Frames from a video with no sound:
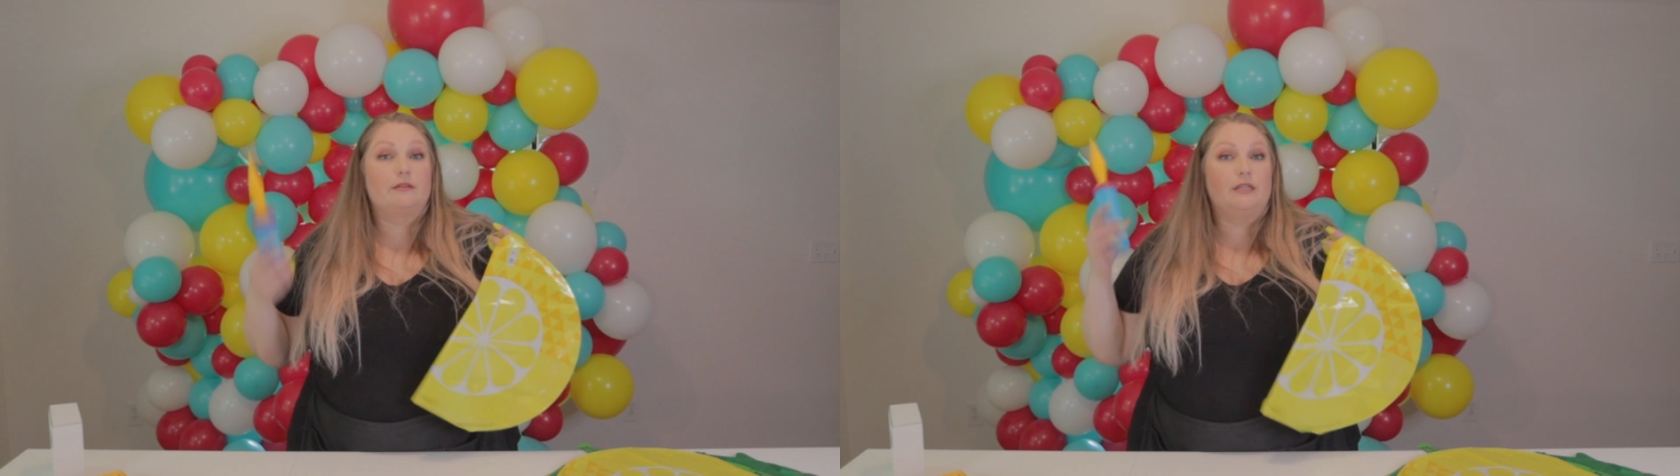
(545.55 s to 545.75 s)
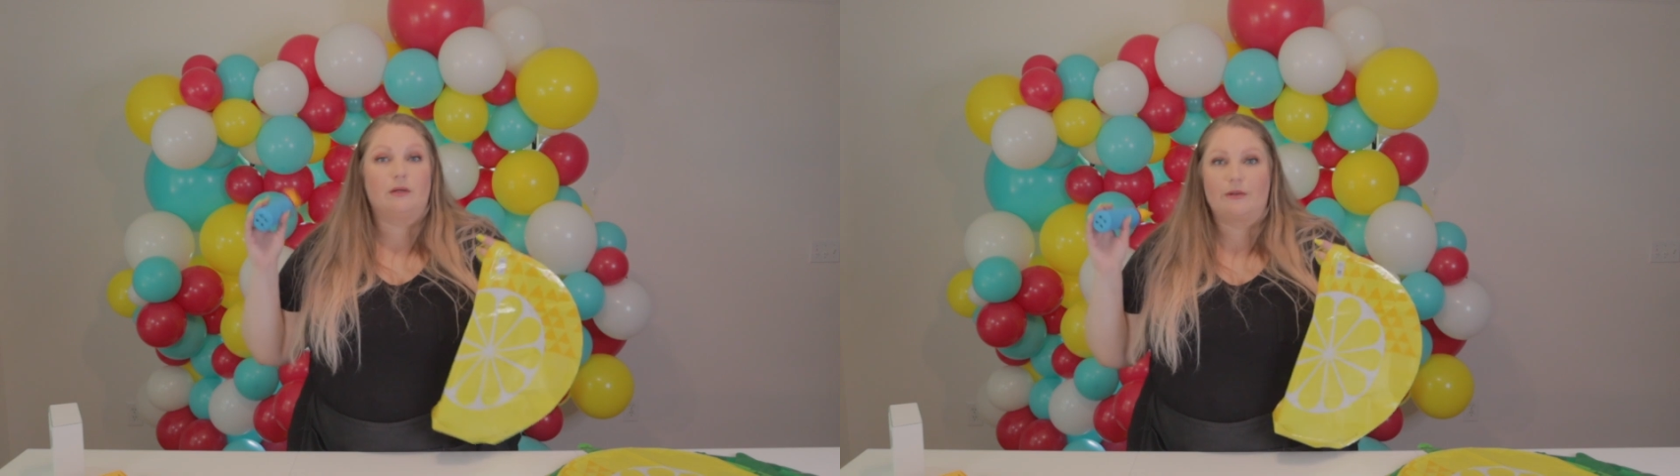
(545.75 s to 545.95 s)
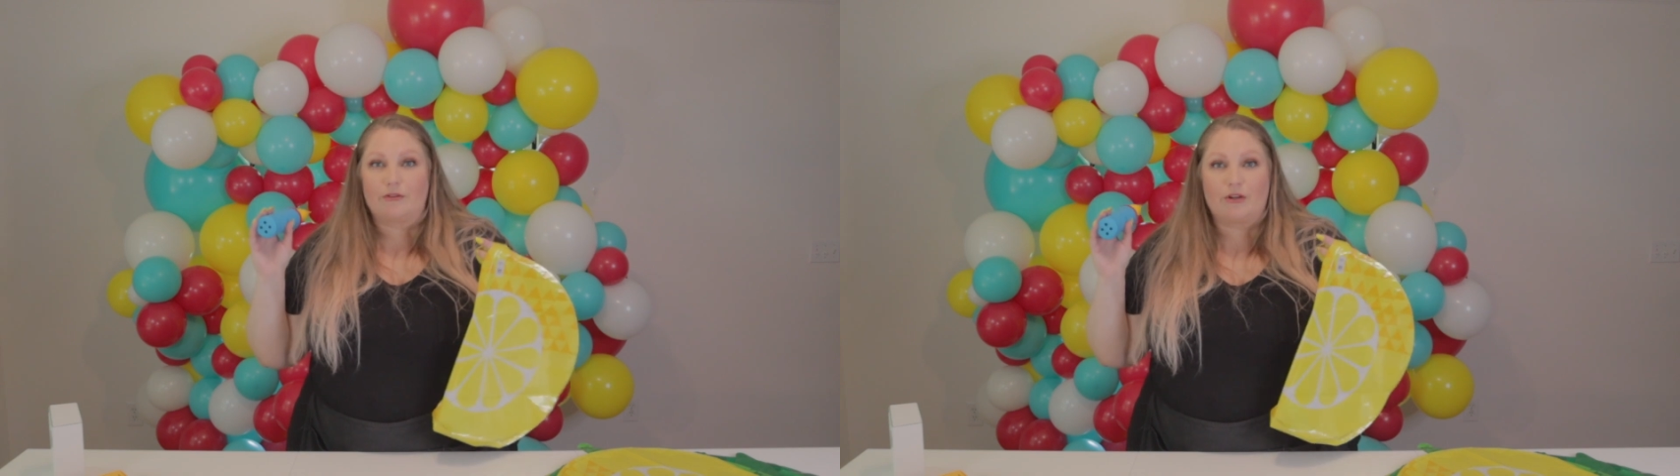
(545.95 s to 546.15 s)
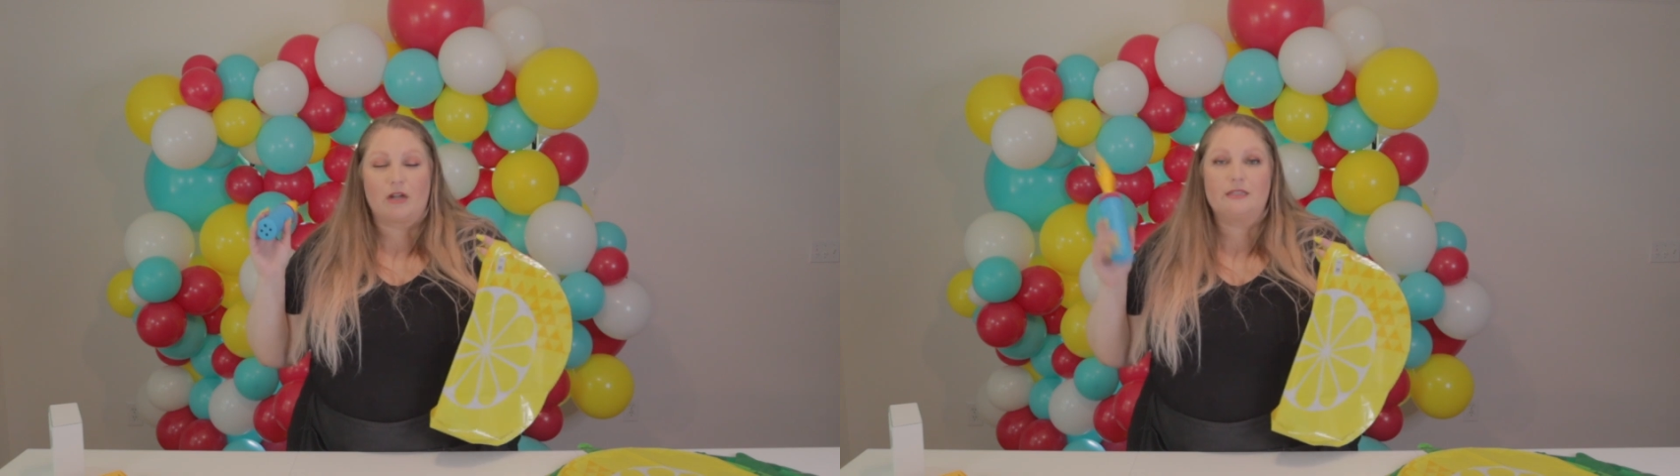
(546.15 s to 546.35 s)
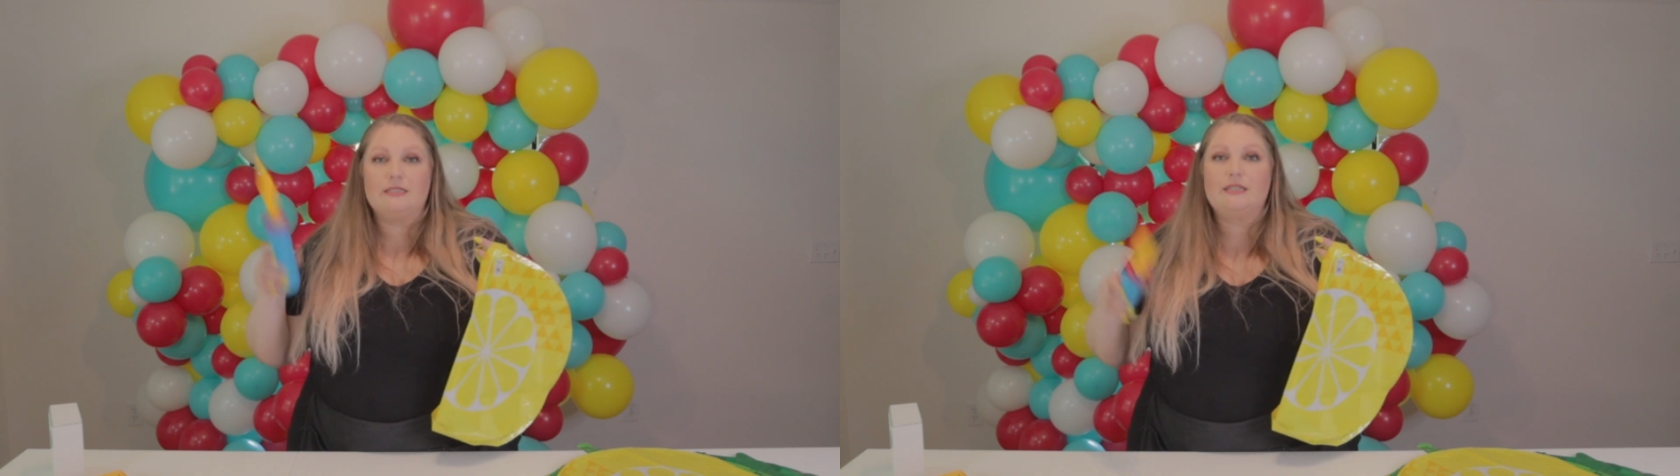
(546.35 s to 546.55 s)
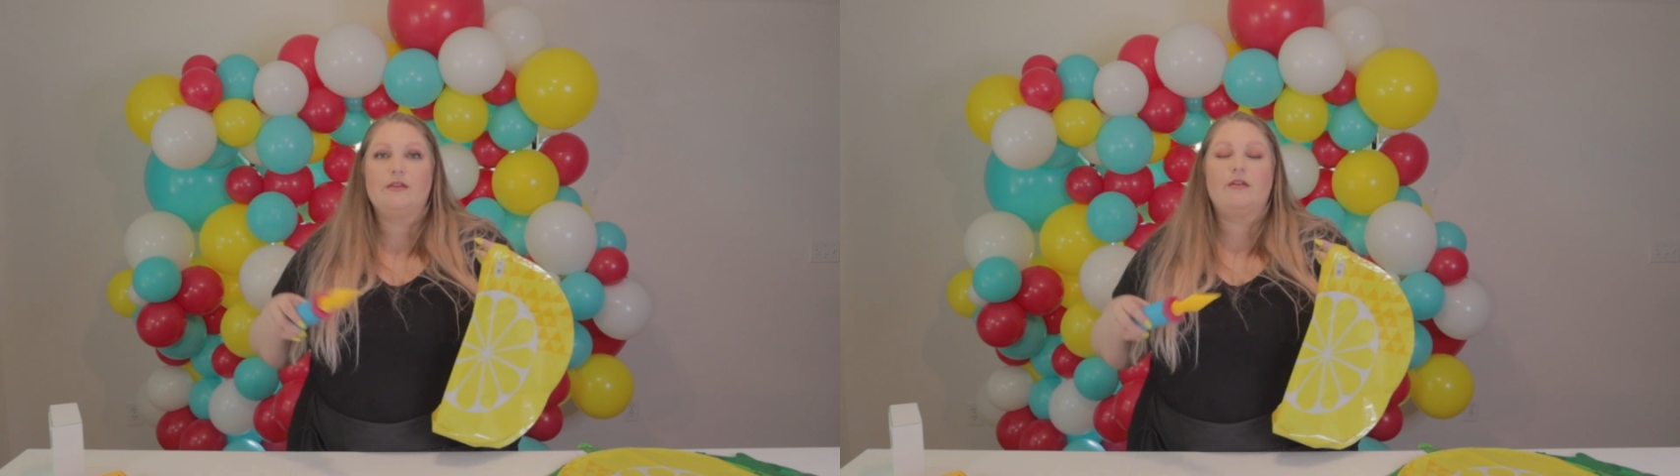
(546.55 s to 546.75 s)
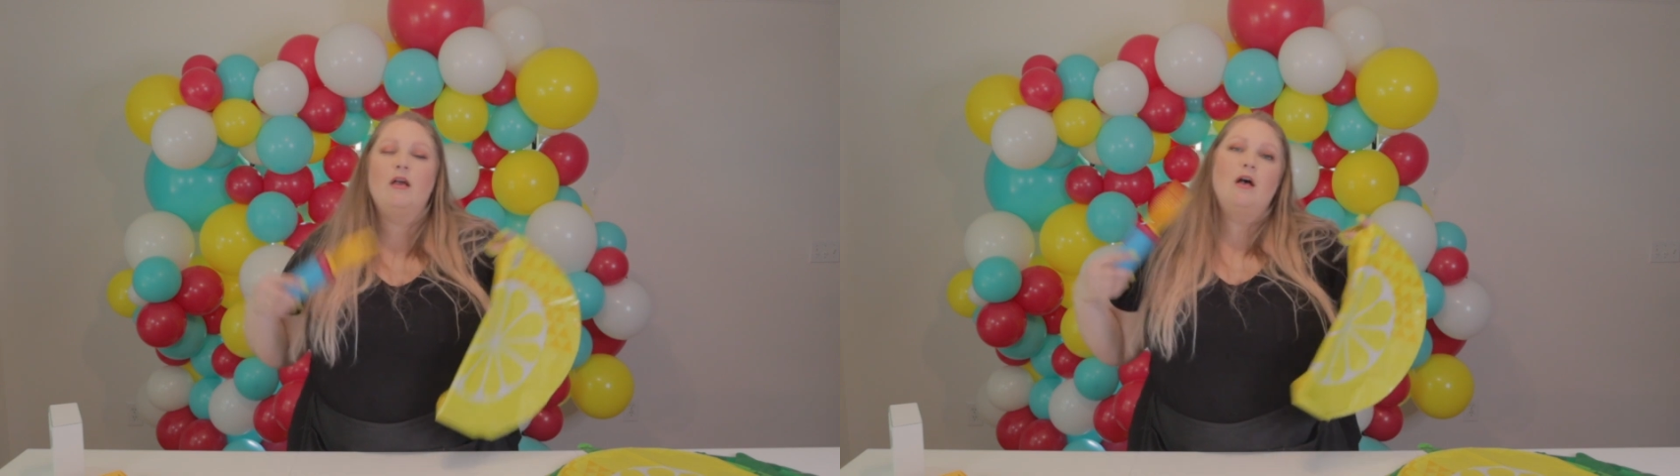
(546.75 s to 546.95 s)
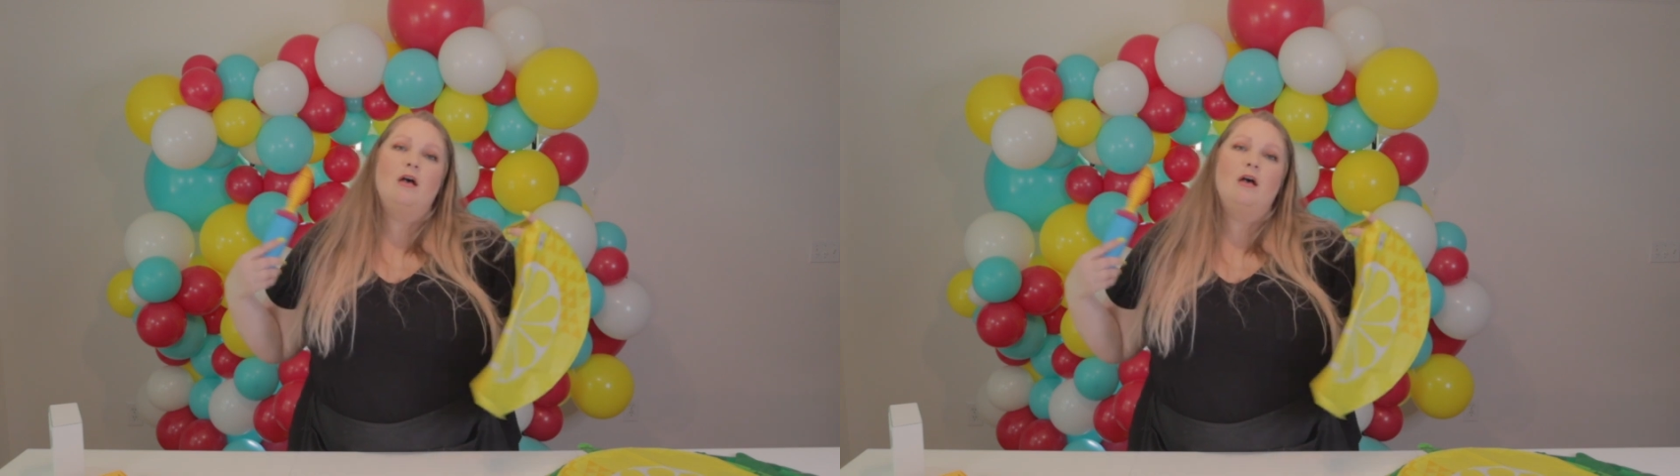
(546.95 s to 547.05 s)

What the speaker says: on our garlands here,